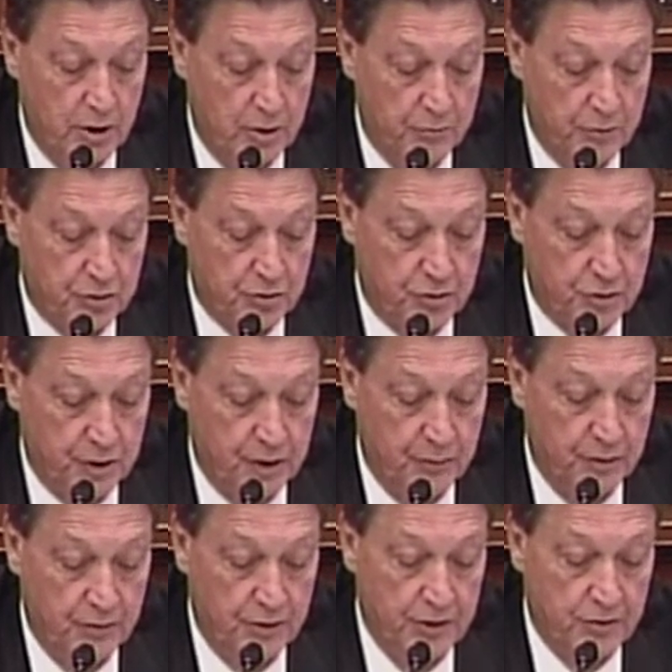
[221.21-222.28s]
Mr.
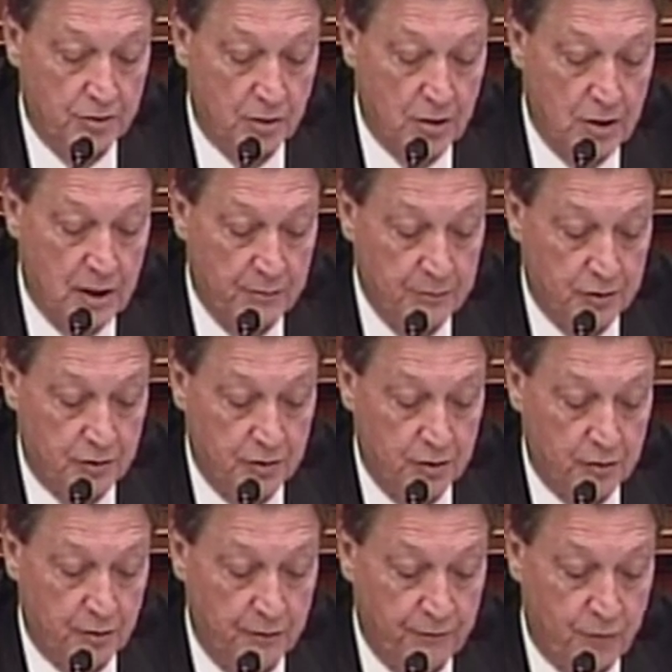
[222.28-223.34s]
Chairman, these are common
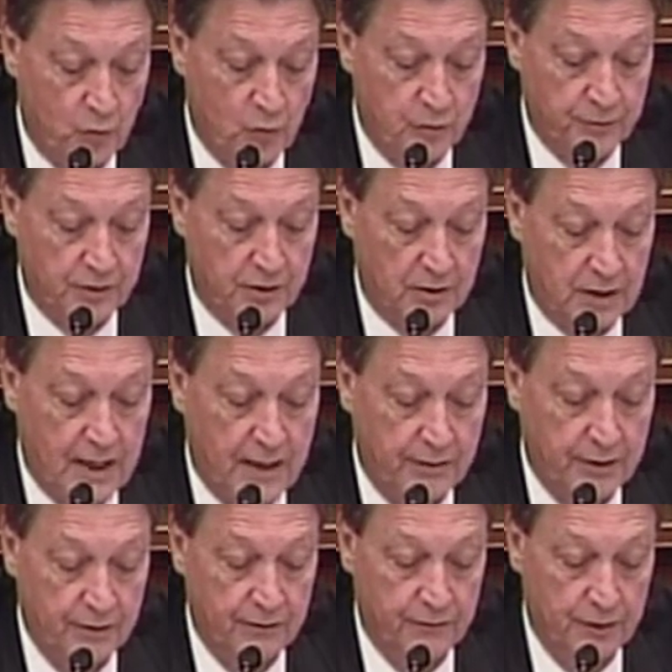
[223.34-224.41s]
sense reforms that allow
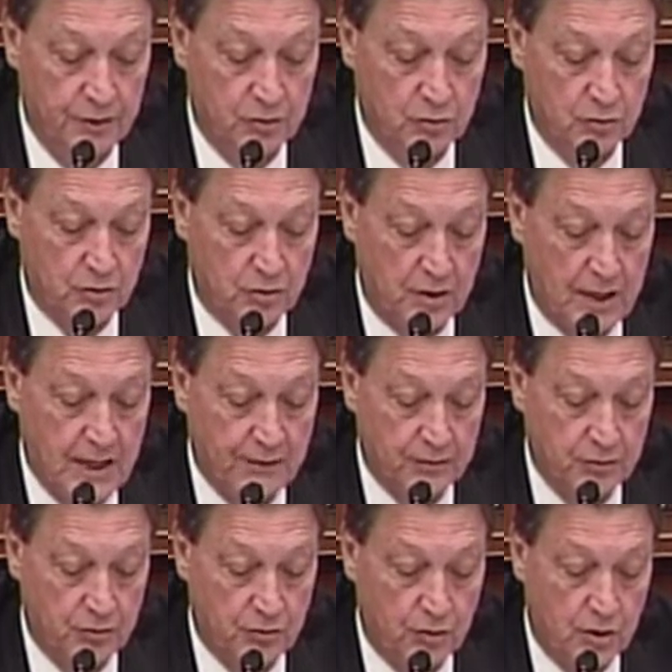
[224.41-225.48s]
individuals to have
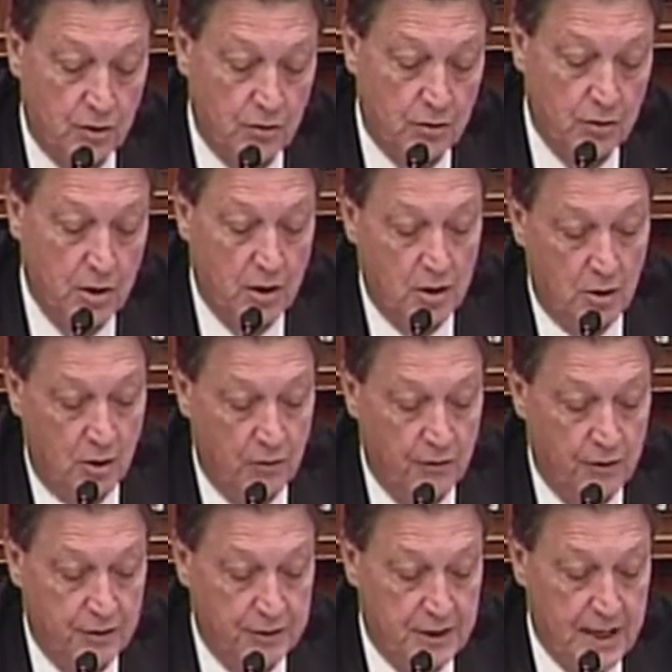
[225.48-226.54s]
control over
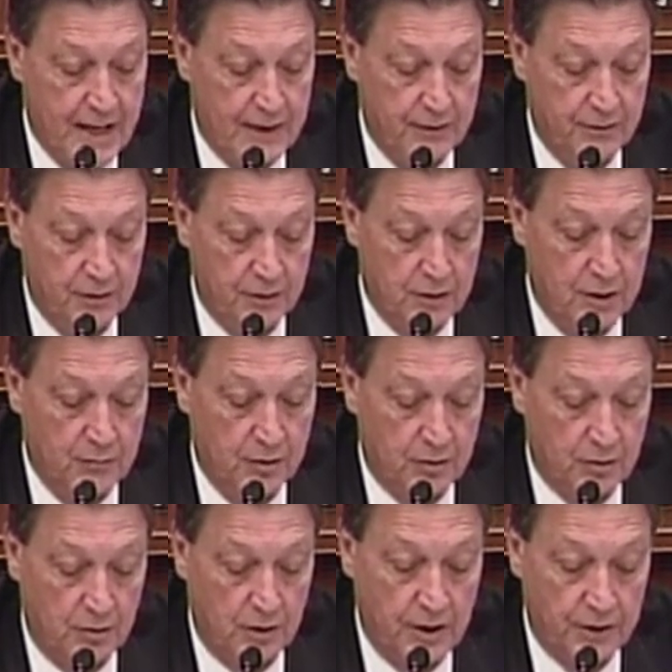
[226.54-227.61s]
the data the government
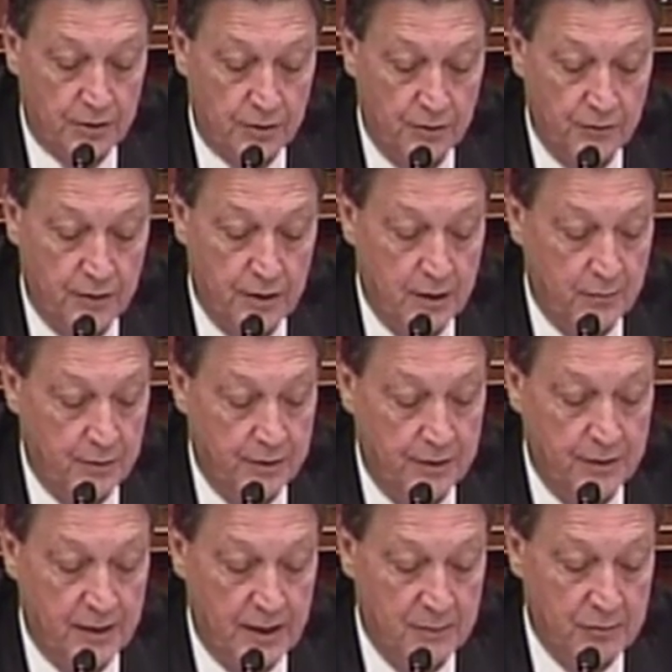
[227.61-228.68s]
collects on them in the
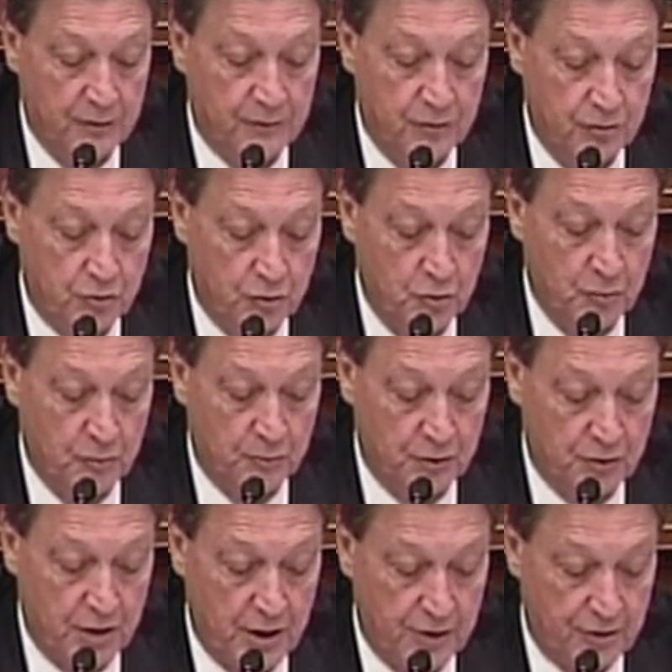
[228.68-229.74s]
name of consumer
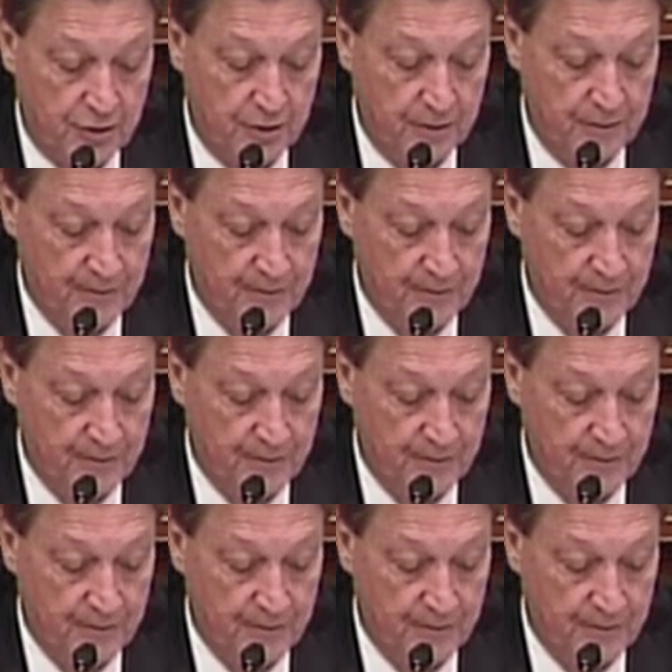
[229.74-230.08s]
protection.